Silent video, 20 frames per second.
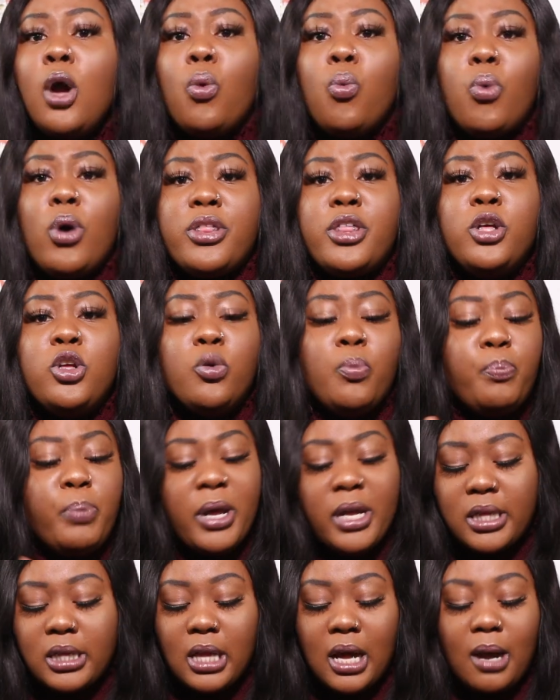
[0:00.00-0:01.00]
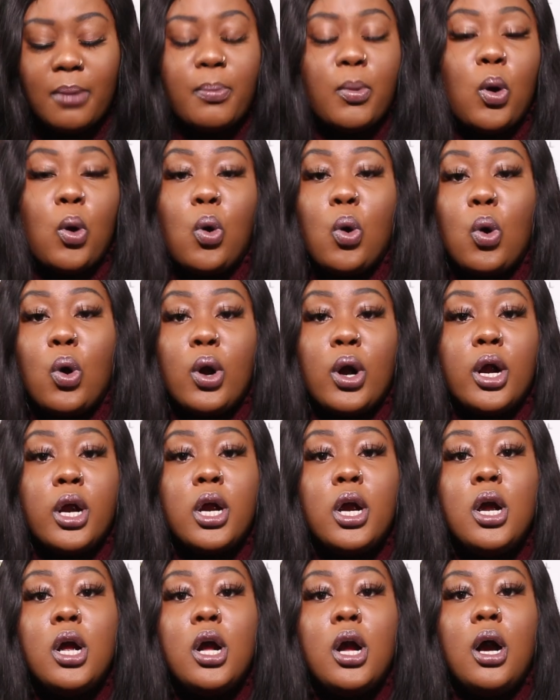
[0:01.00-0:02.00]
Whether you picked up or